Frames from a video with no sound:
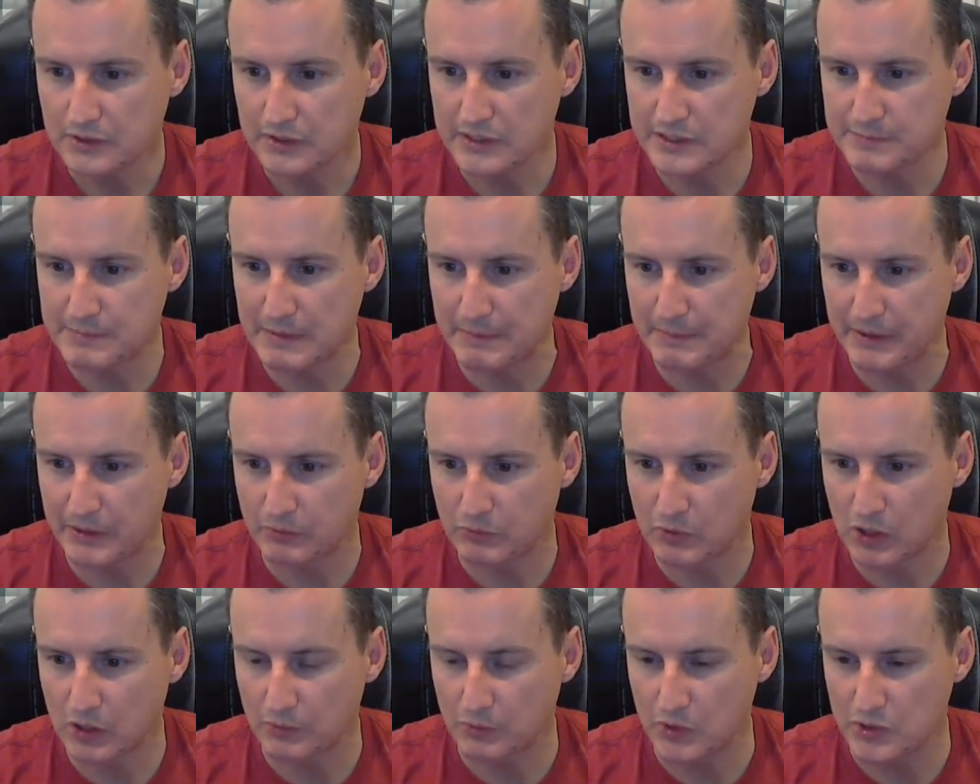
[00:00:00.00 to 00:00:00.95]
This might be the
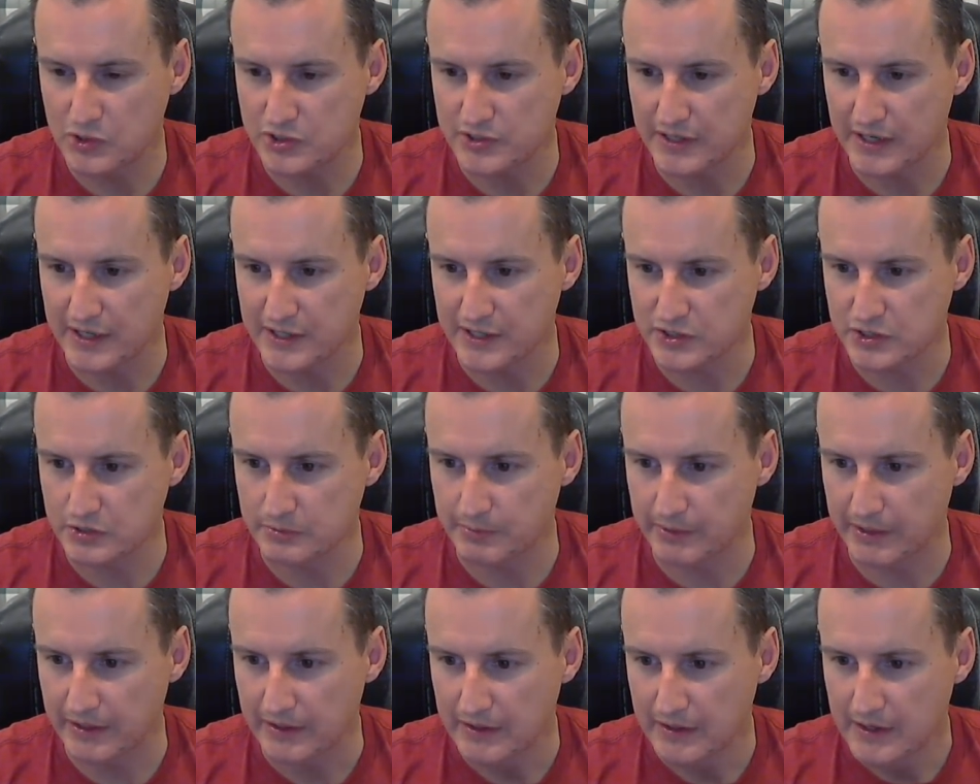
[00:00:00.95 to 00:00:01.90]
wrong question to ask you,
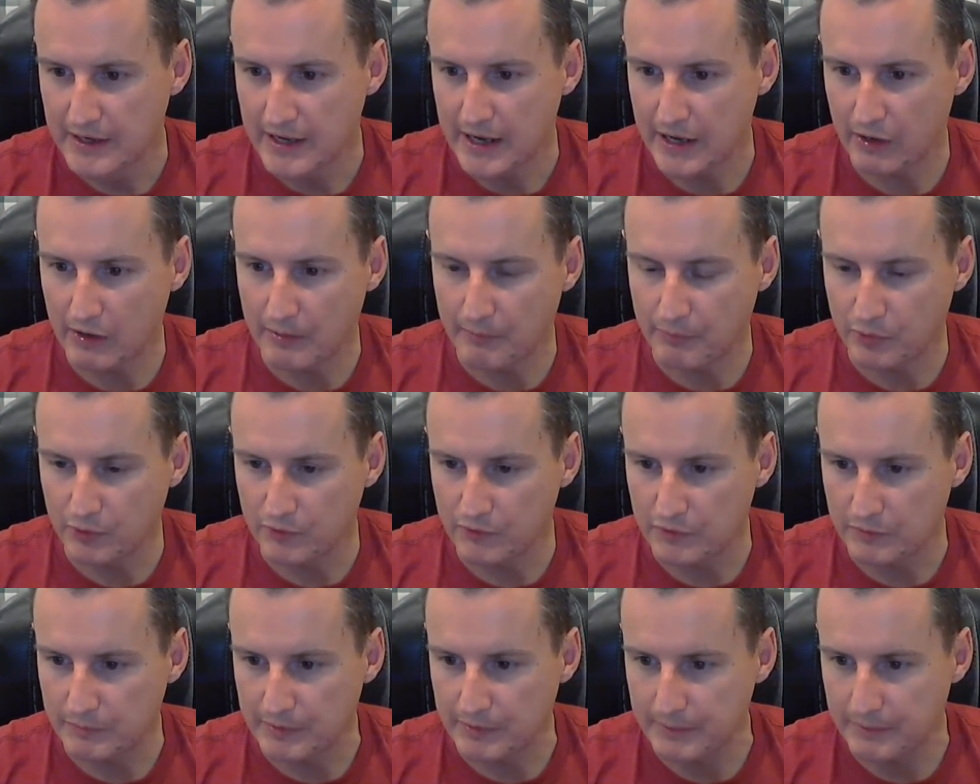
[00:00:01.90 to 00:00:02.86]
but how do I prove
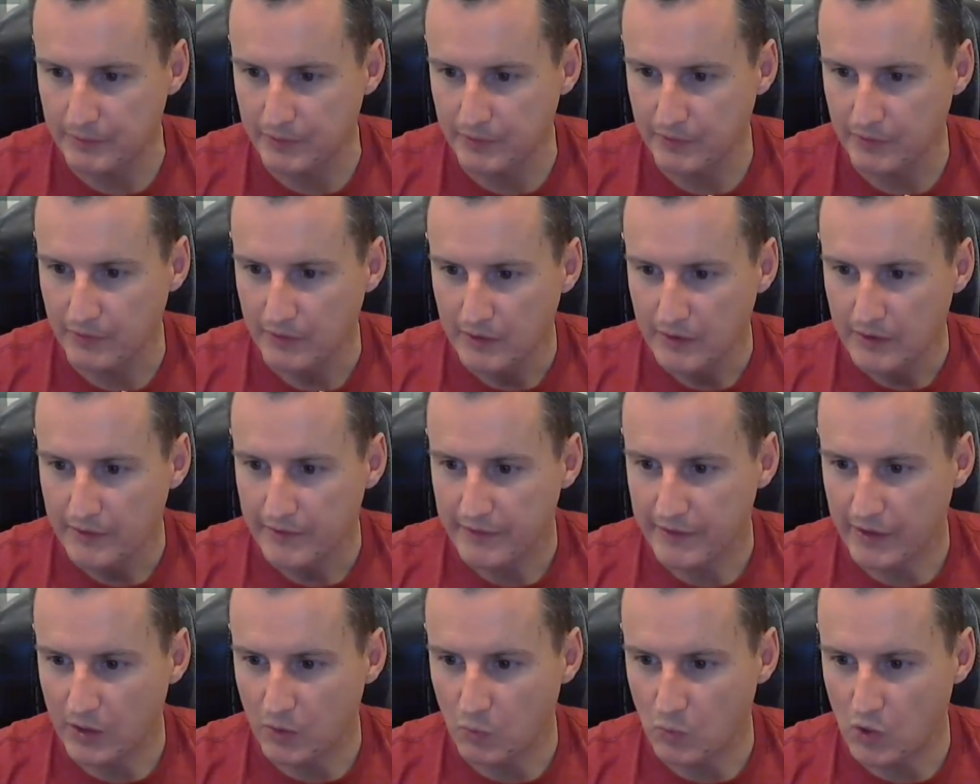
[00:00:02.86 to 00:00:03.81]
to people
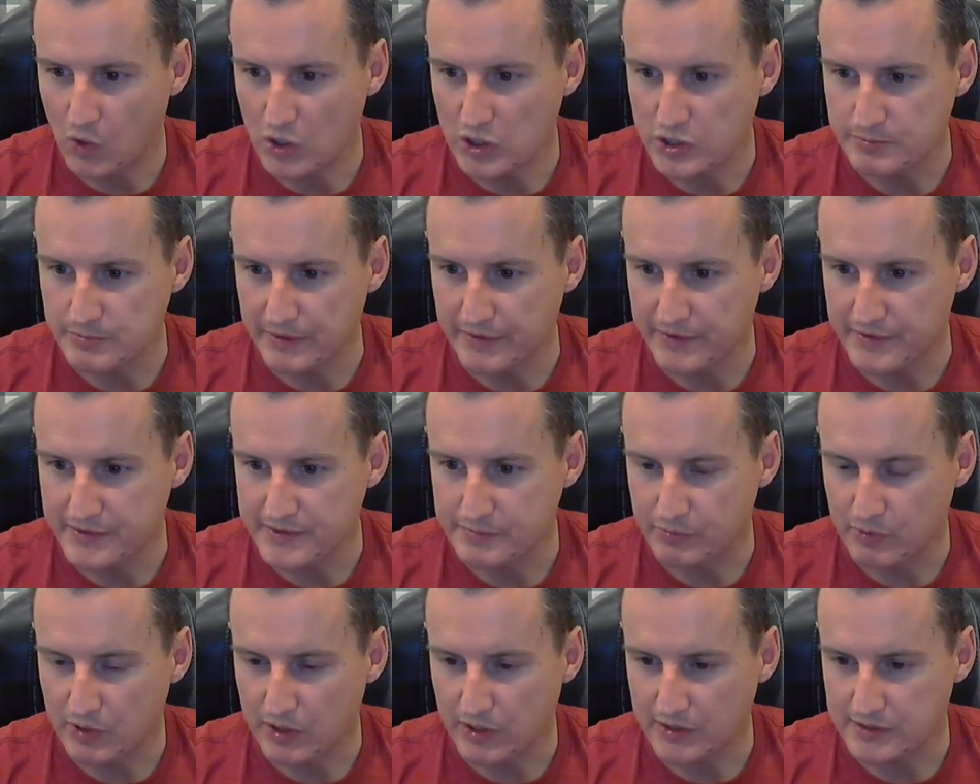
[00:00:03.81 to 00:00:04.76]
that our wash methods
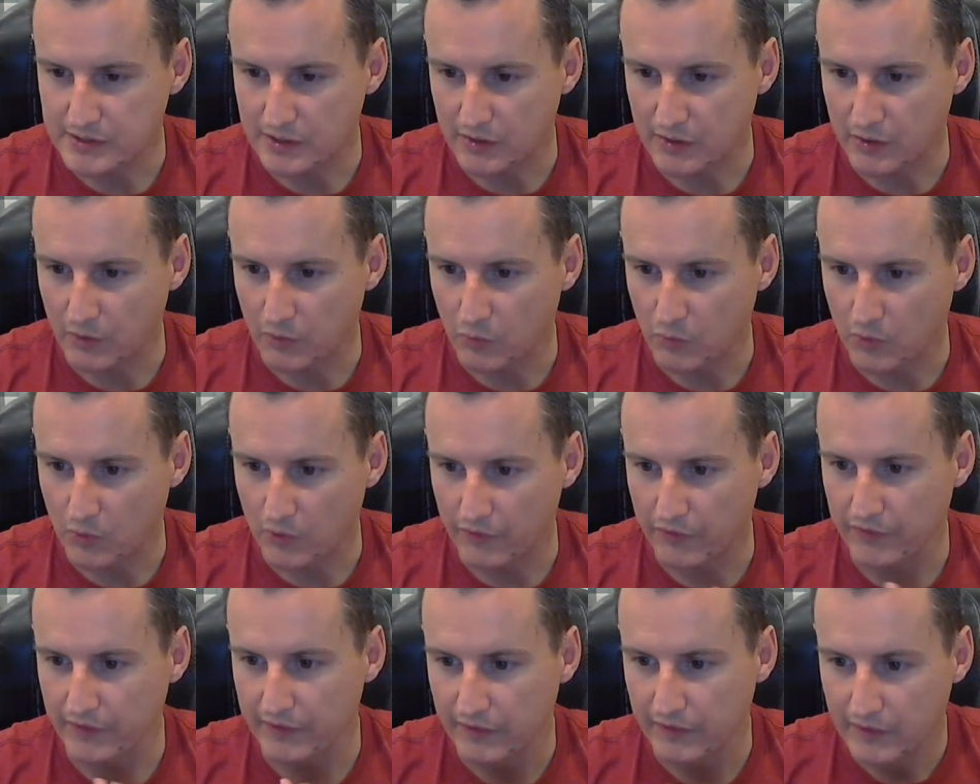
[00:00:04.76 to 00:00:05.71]
and products are
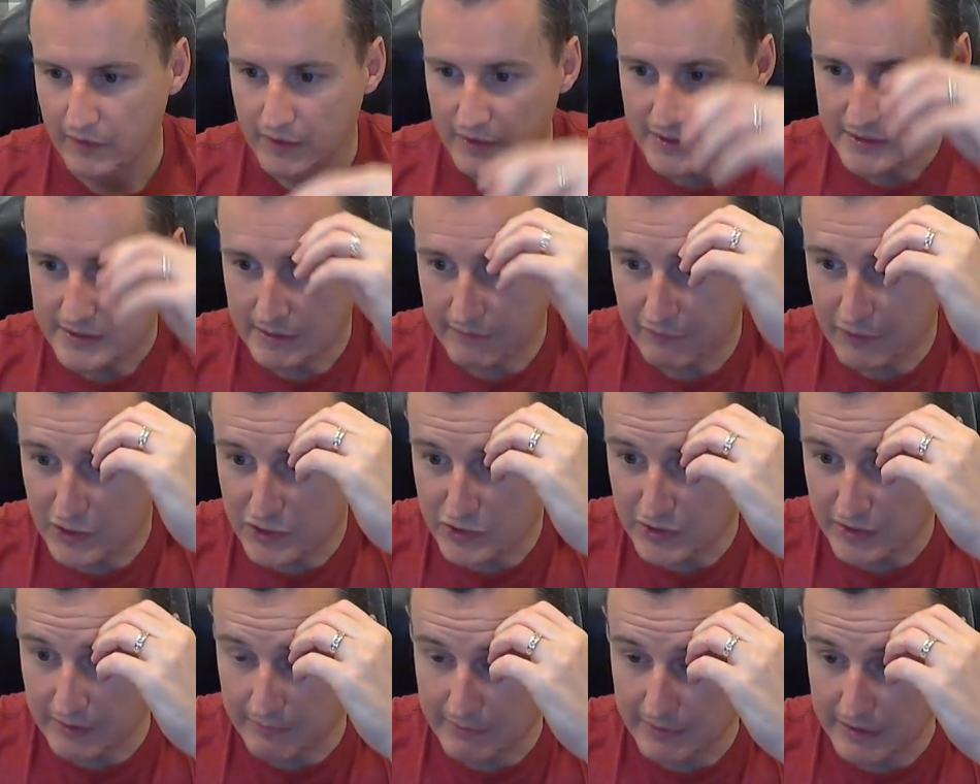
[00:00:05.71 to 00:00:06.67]
worth it? Some
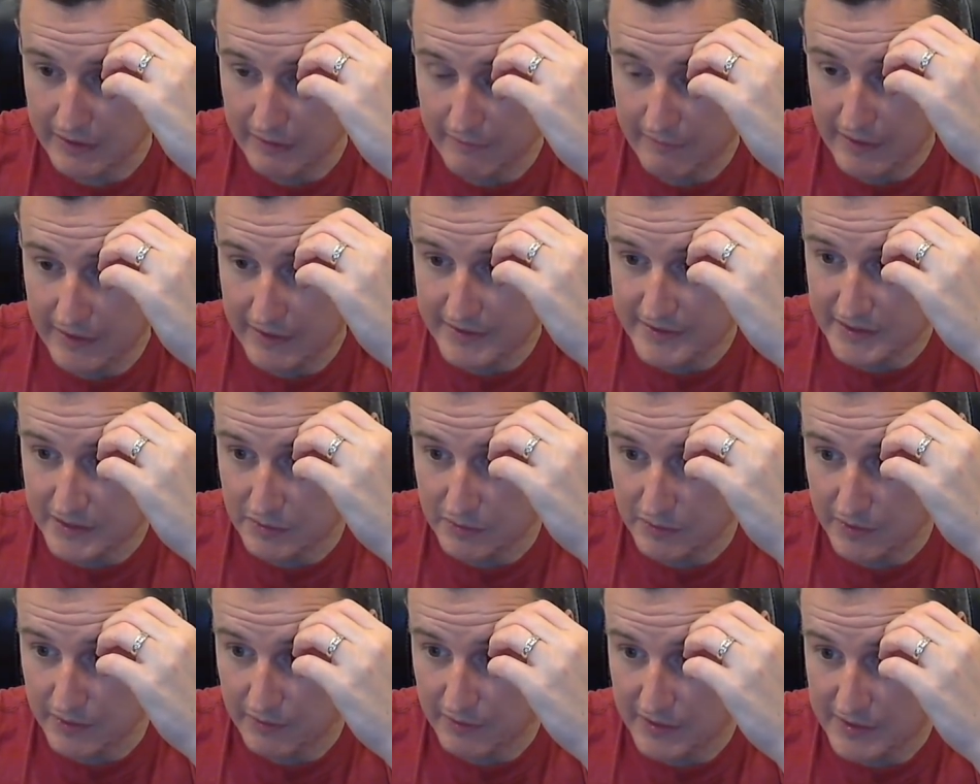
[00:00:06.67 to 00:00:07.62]
frustrating me about deal
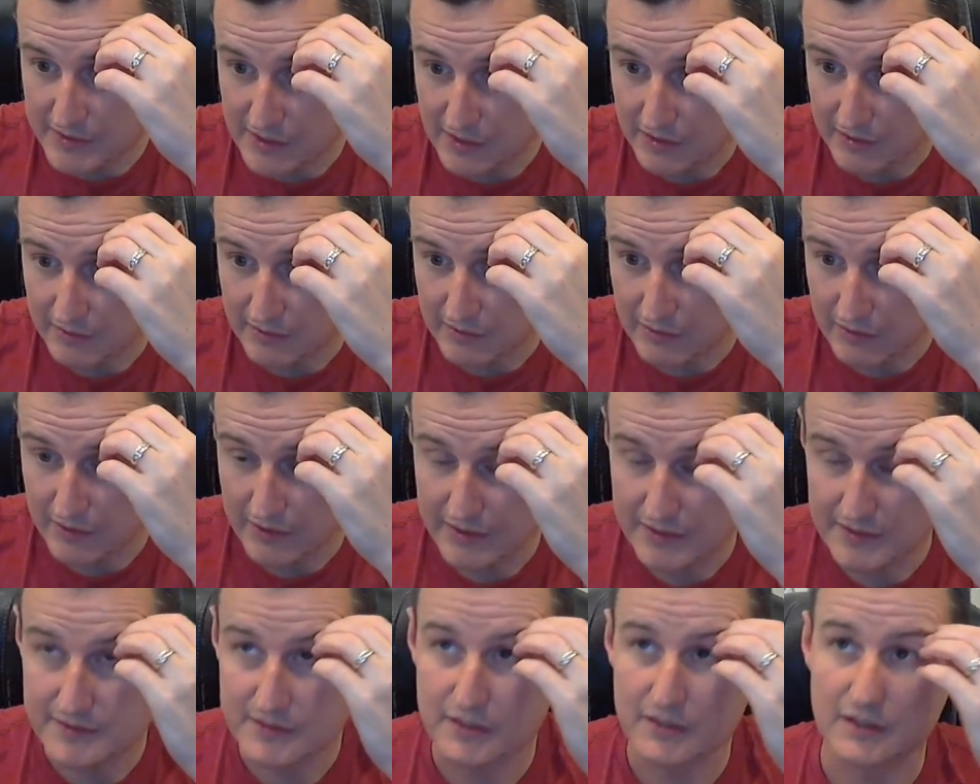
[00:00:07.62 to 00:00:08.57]
with it when talking to
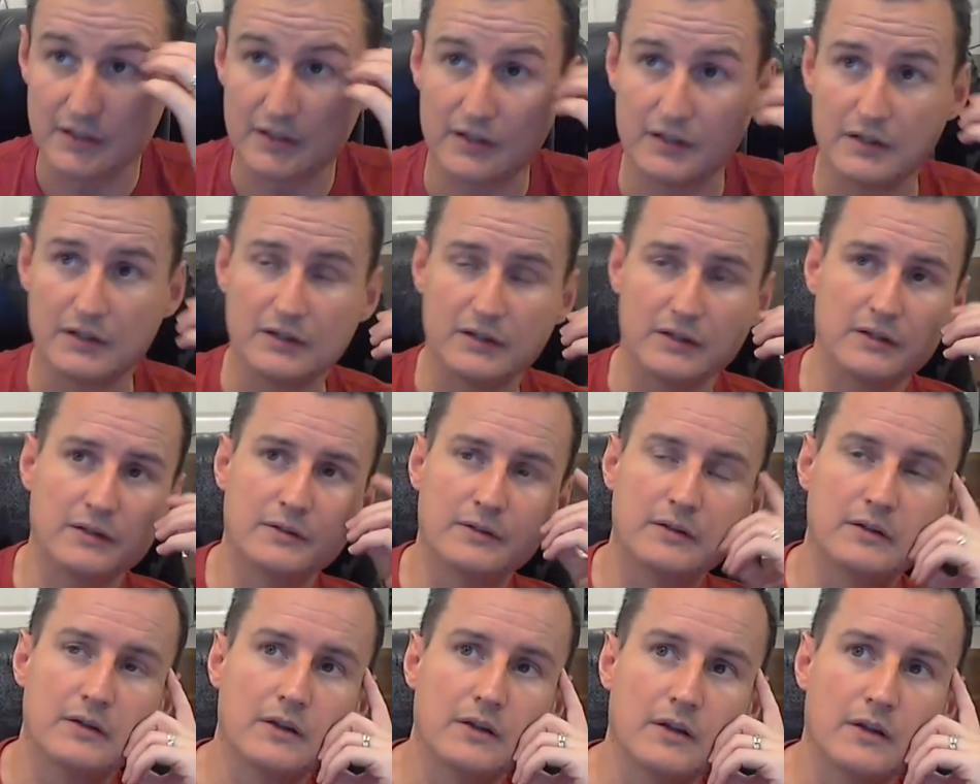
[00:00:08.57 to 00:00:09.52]
clients.
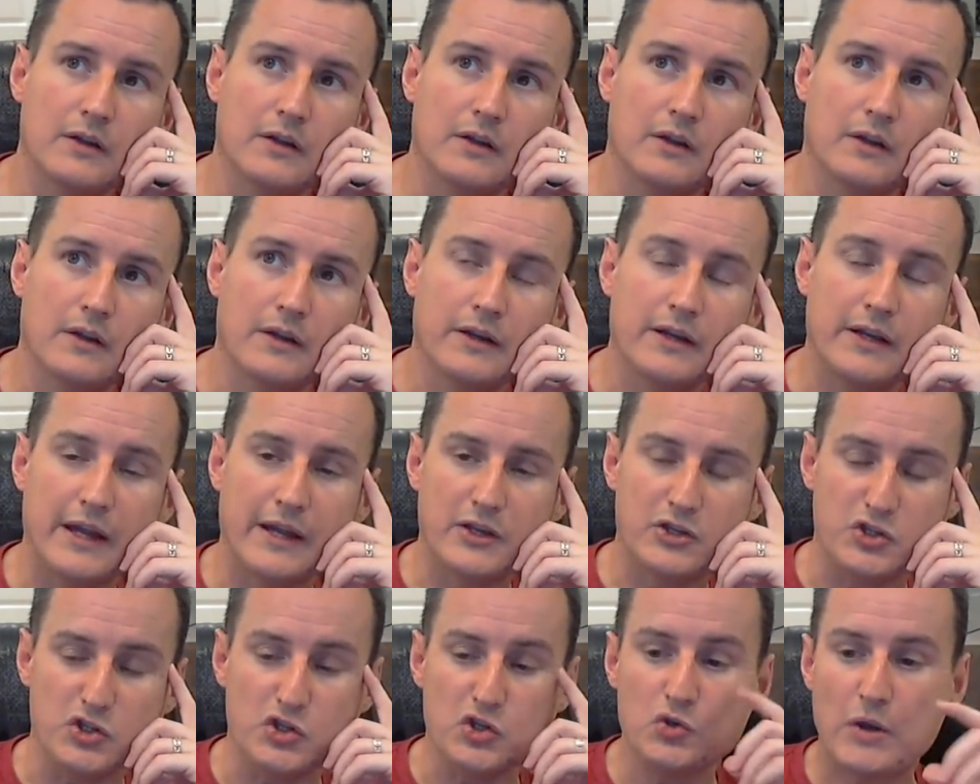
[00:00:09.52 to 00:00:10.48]

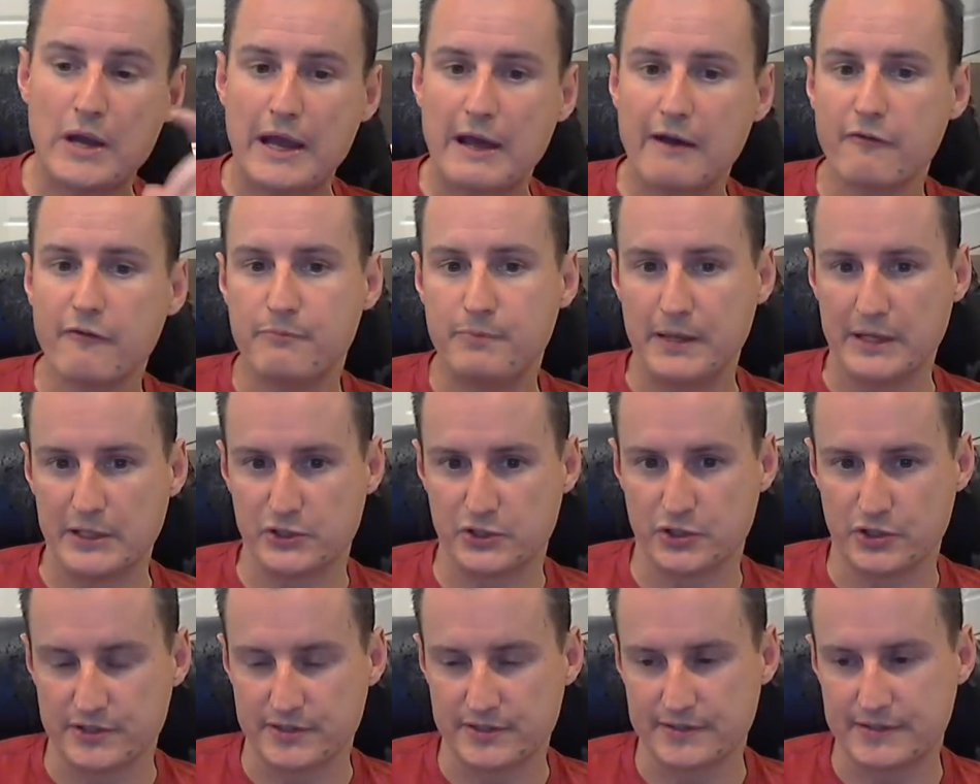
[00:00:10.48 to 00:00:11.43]
Do you have
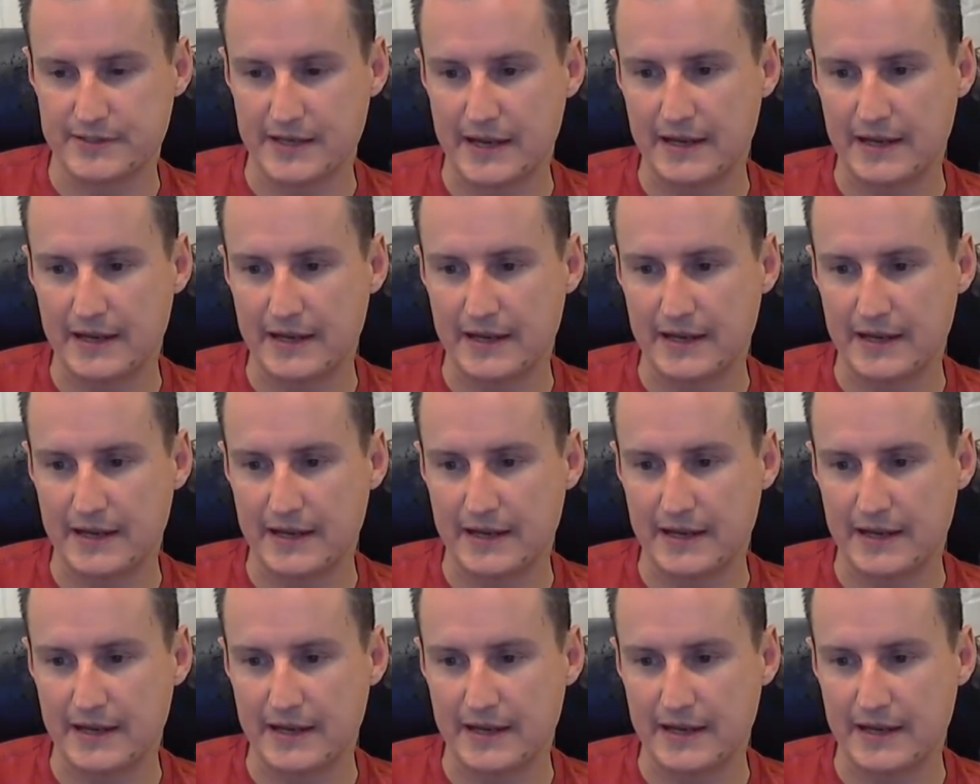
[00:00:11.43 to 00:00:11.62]
pictures?